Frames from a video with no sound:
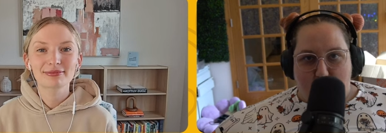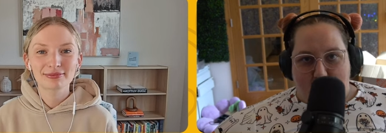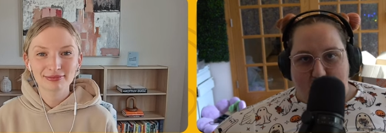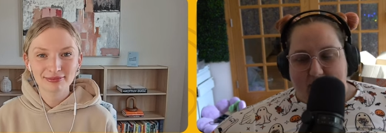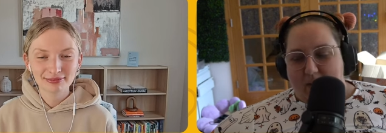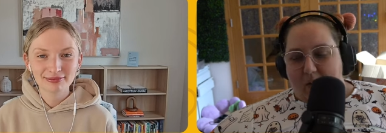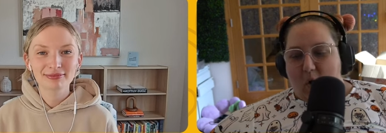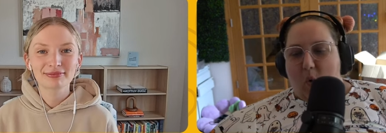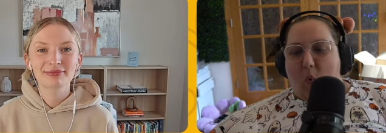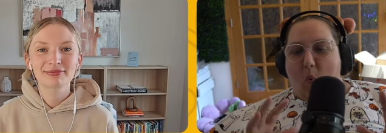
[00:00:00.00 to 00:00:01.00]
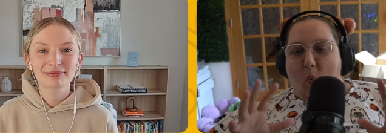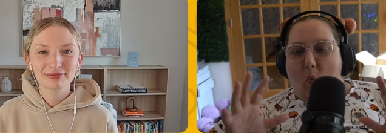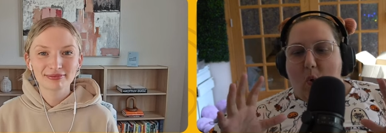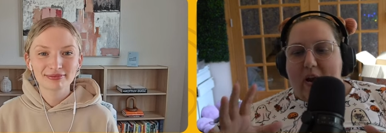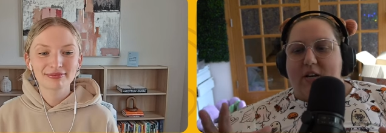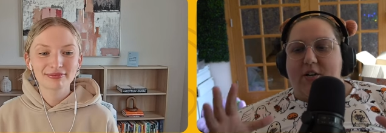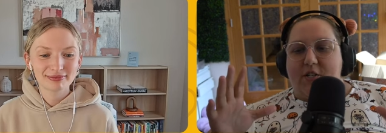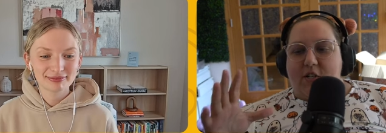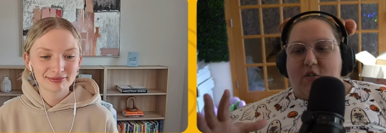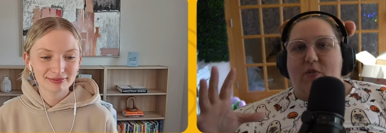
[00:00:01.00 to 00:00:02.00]
Speaker 1: want where do
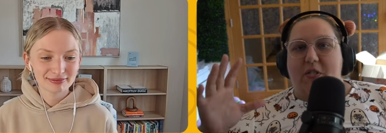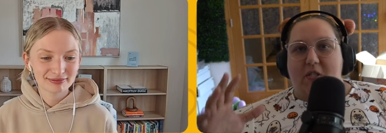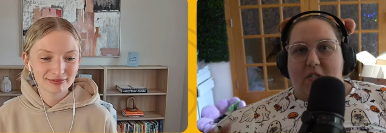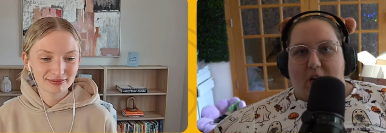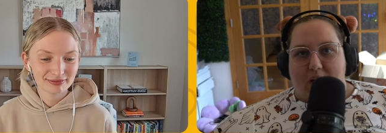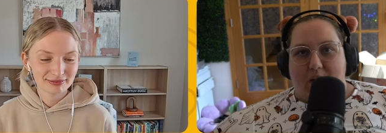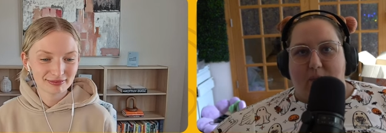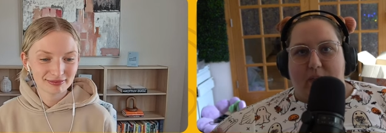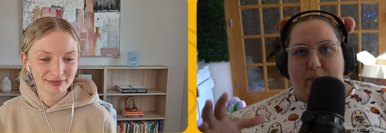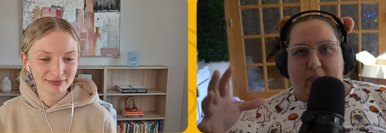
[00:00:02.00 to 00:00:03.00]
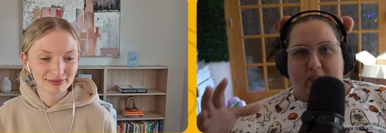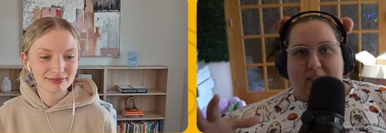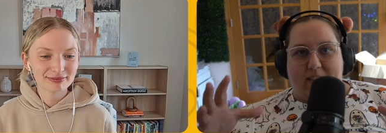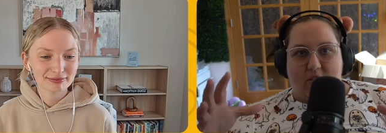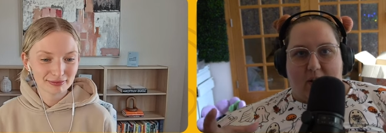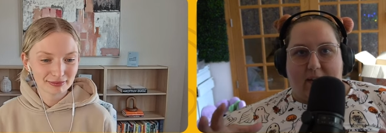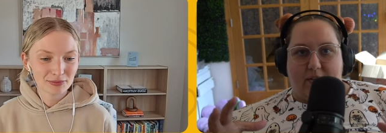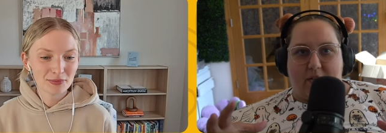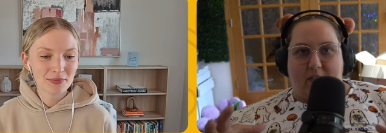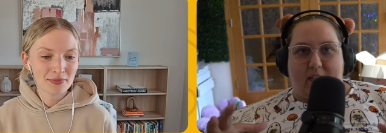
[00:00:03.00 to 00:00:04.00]
you start with building a
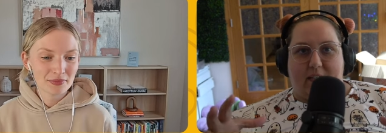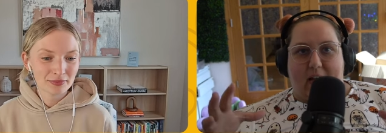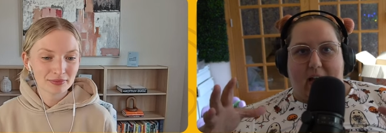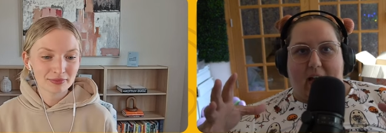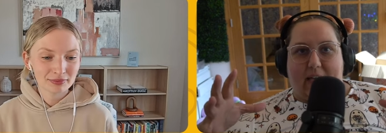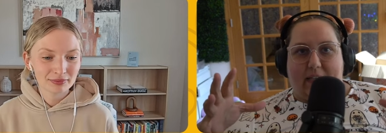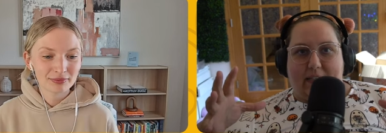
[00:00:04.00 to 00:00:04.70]
strategy that